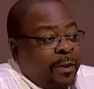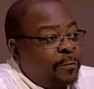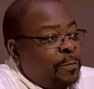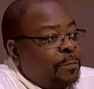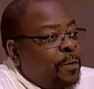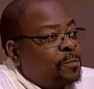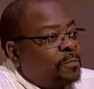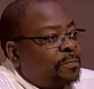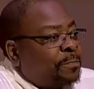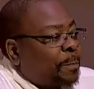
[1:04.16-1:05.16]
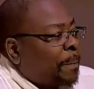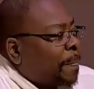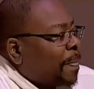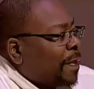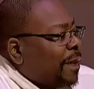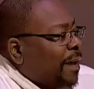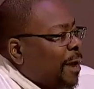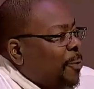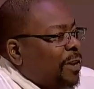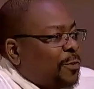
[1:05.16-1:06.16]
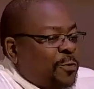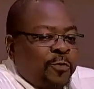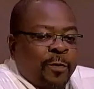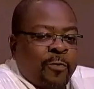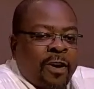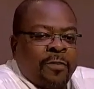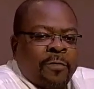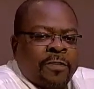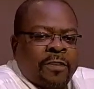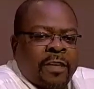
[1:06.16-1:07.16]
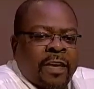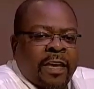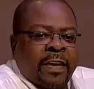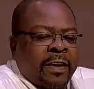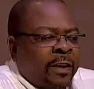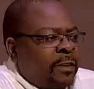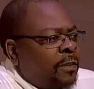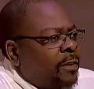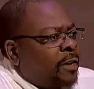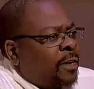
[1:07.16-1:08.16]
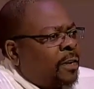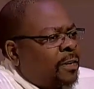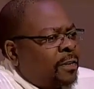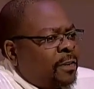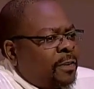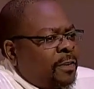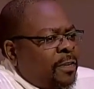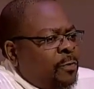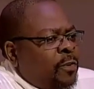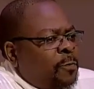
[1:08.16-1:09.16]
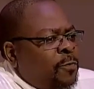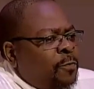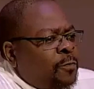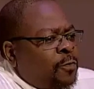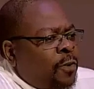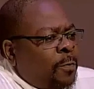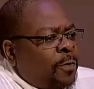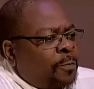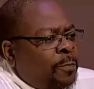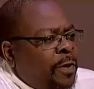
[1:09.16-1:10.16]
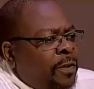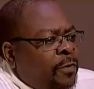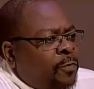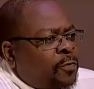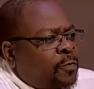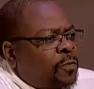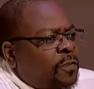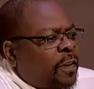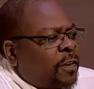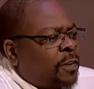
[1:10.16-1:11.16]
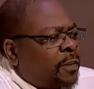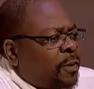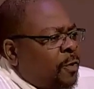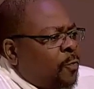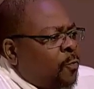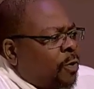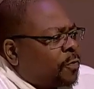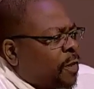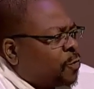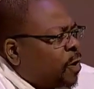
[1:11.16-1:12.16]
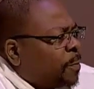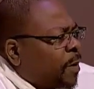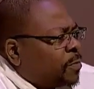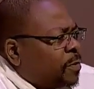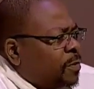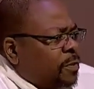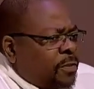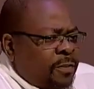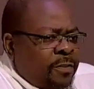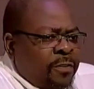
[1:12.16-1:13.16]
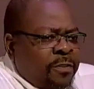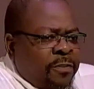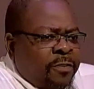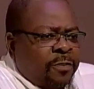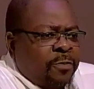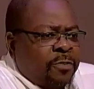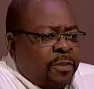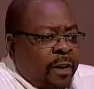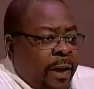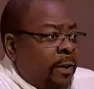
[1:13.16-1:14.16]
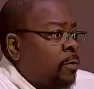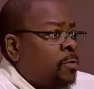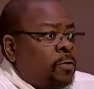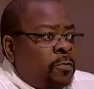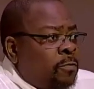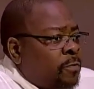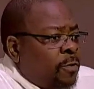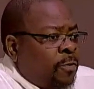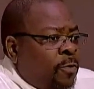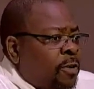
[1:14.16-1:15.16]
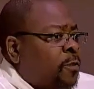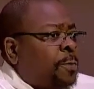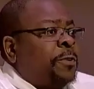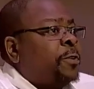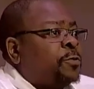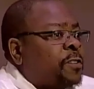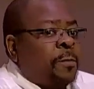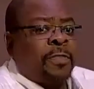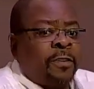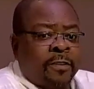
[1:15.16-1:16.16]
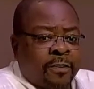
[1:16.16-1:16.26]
off the phone. I went and talked to my wife. I said, "Hey, honey, he wants me to talk about Pentecost on Sunday. What should I talk about?" She goes, "I don't know, Holy Spirit or something."